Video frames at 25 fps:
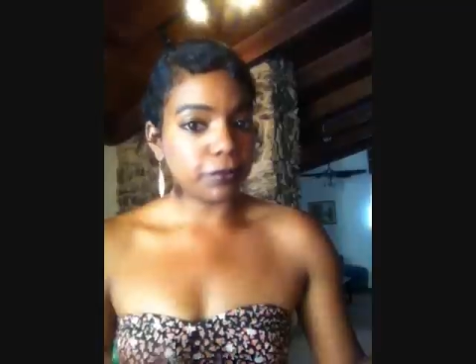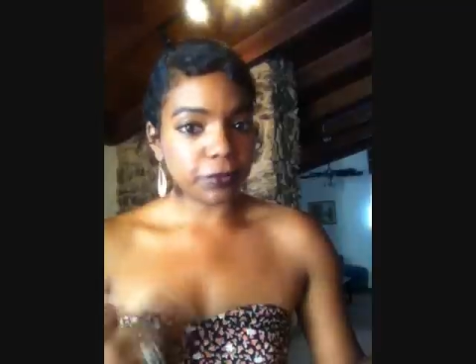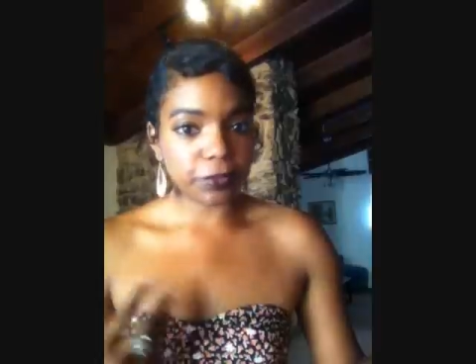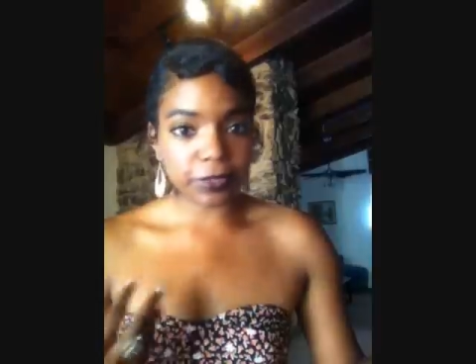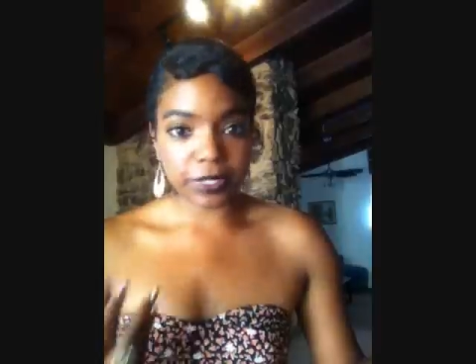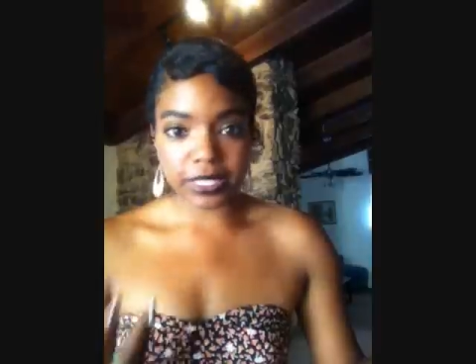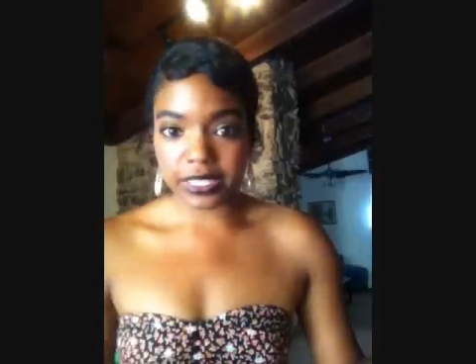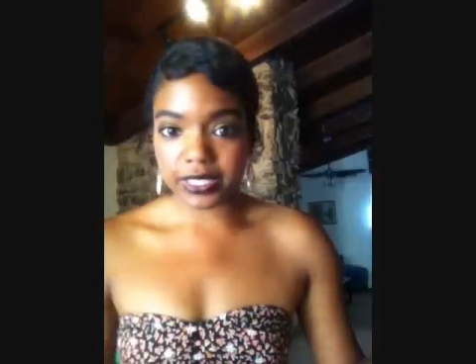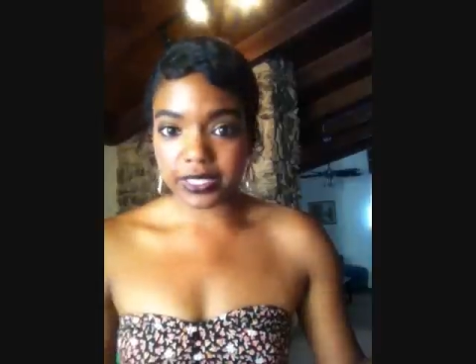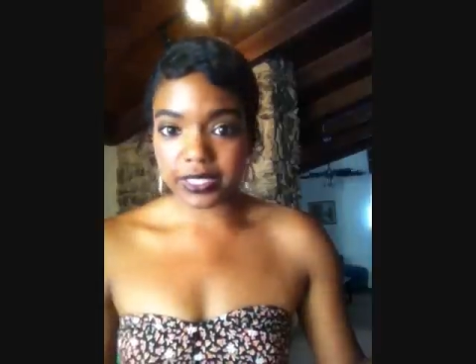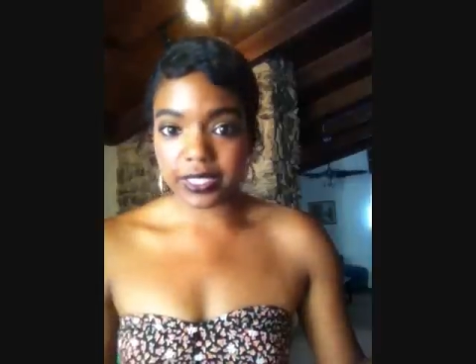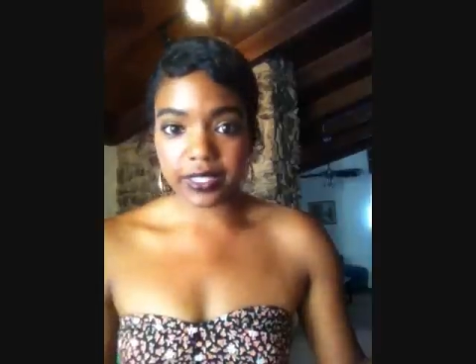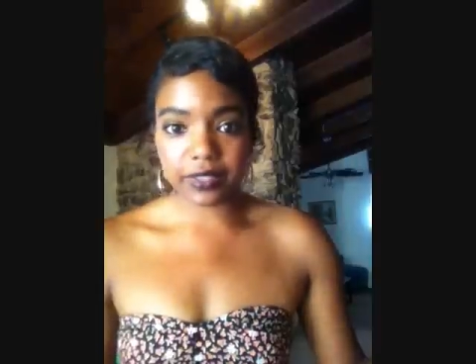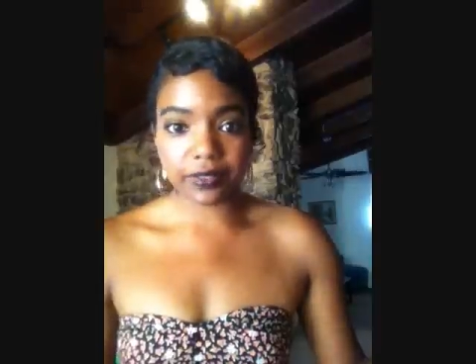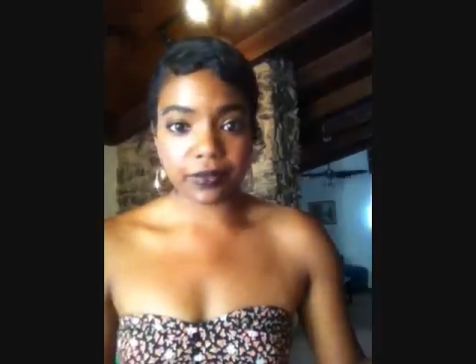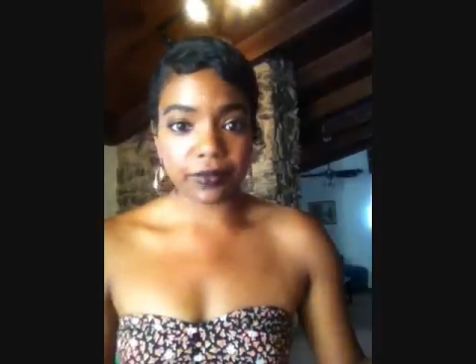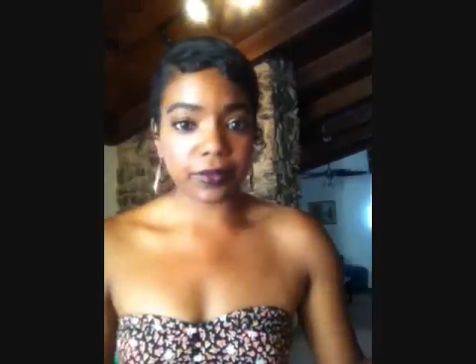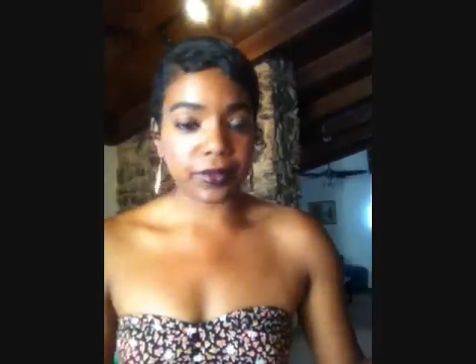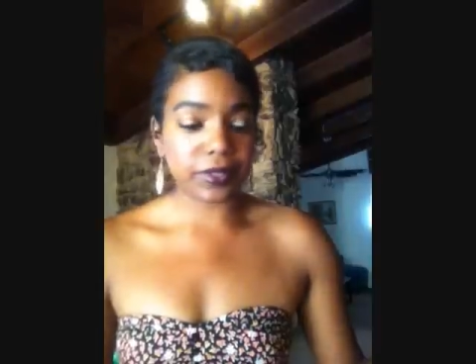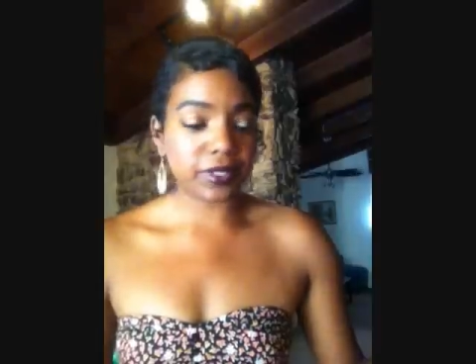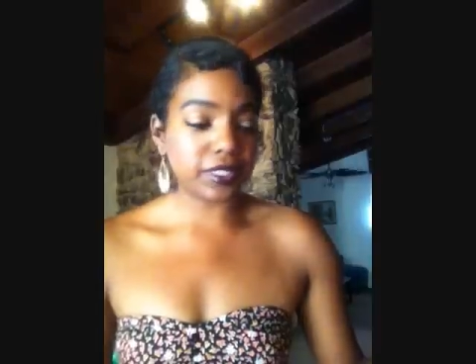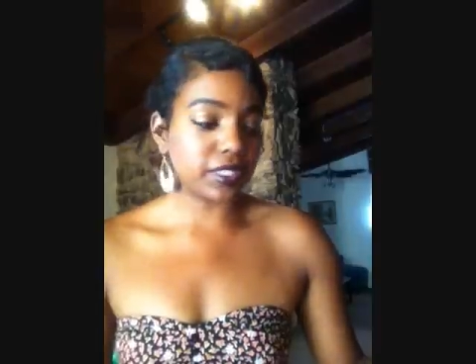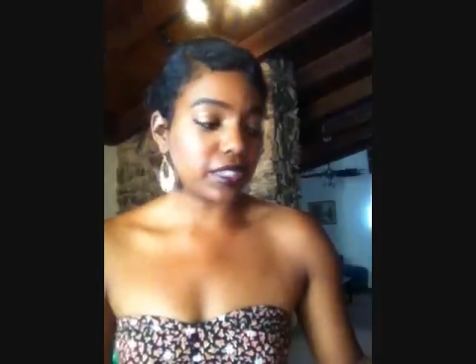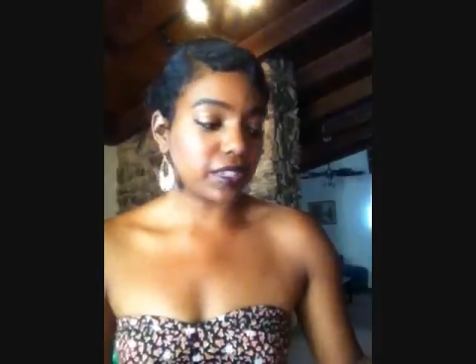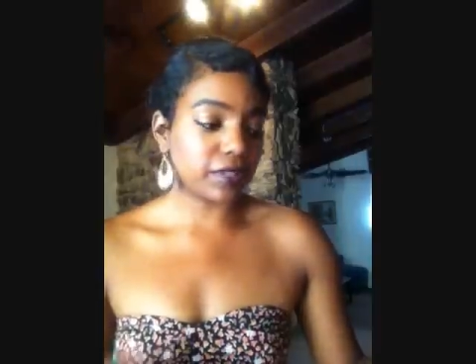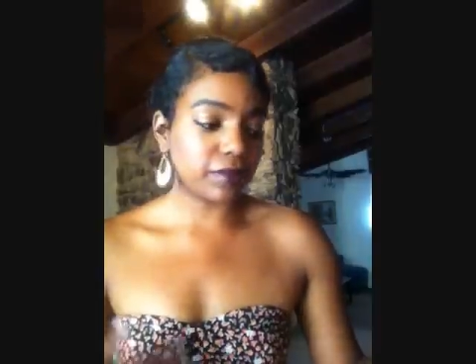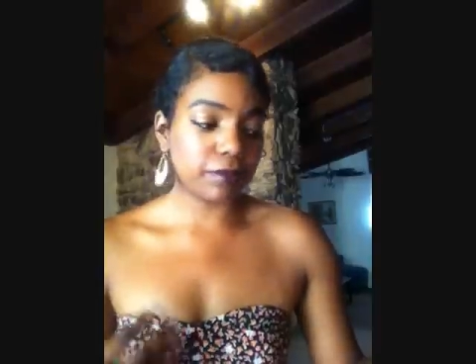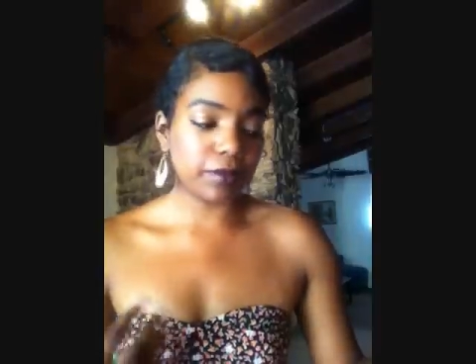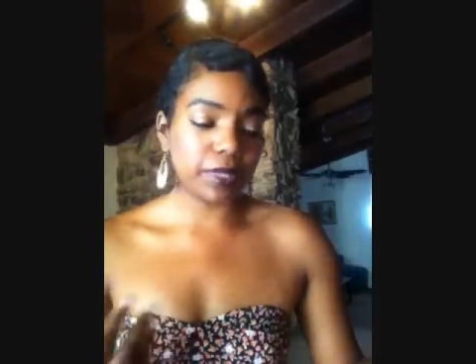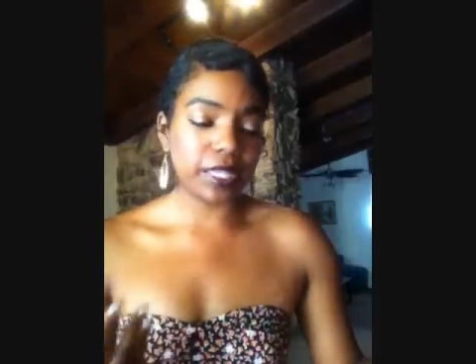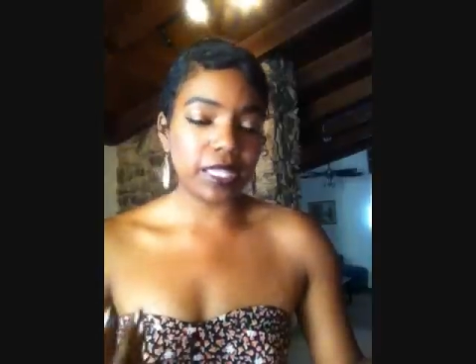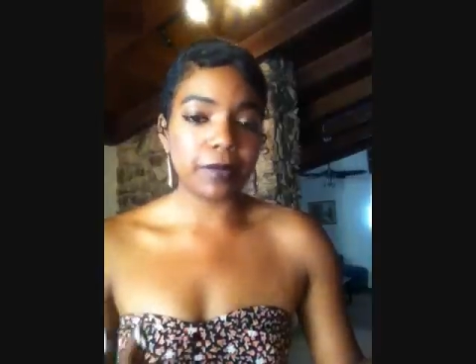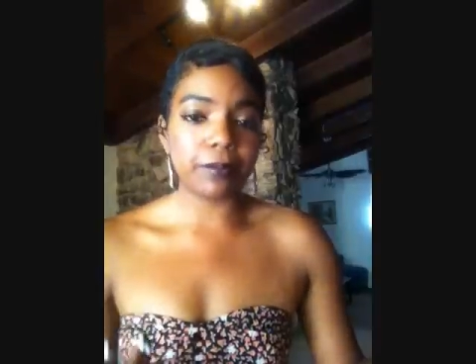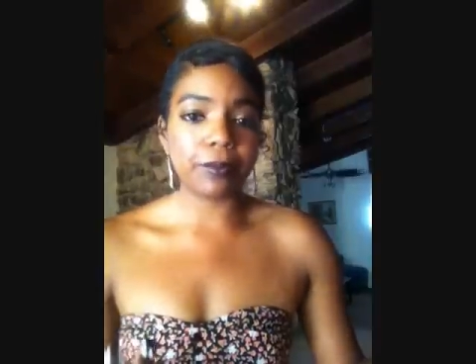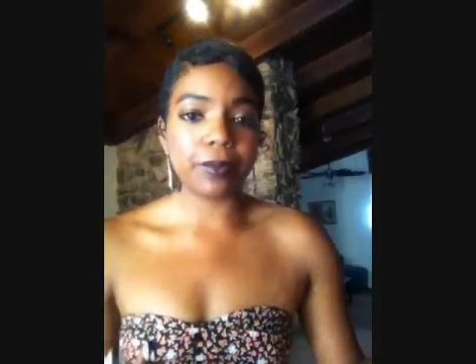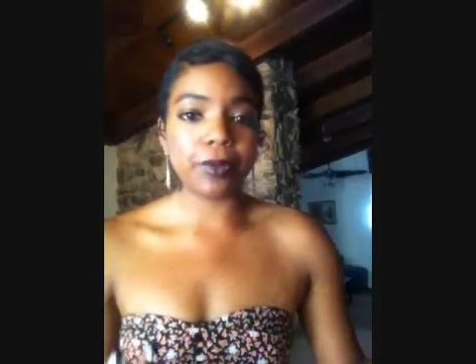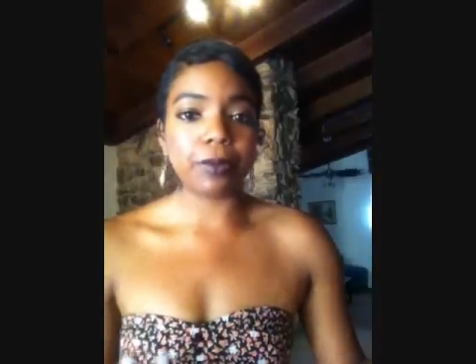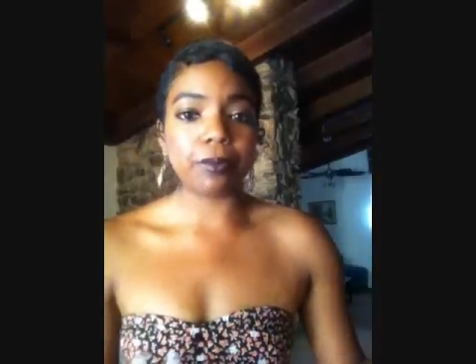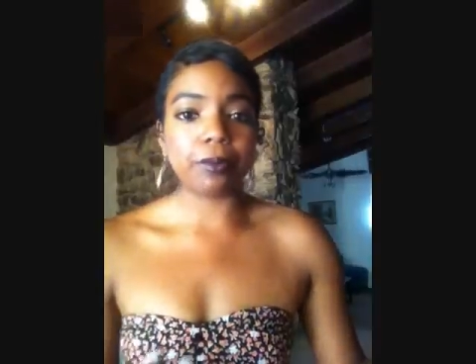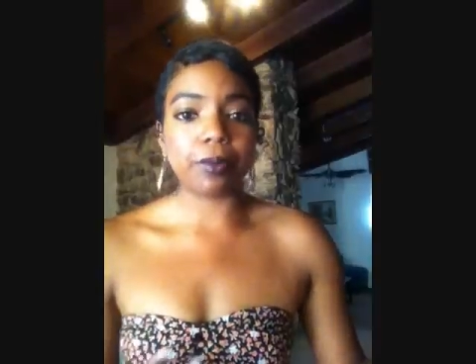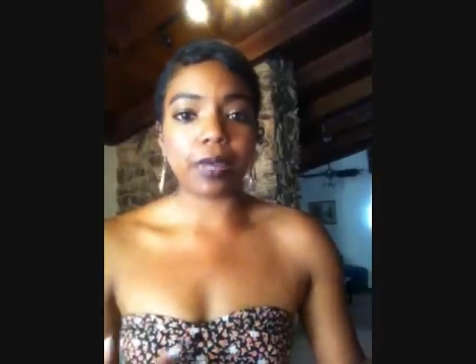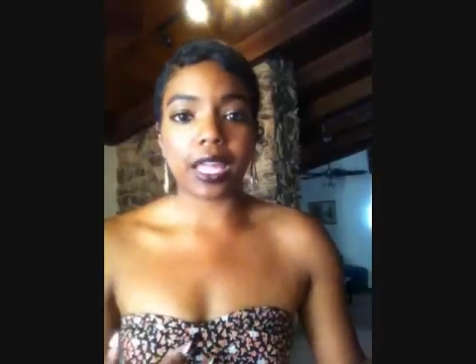reason, for some people,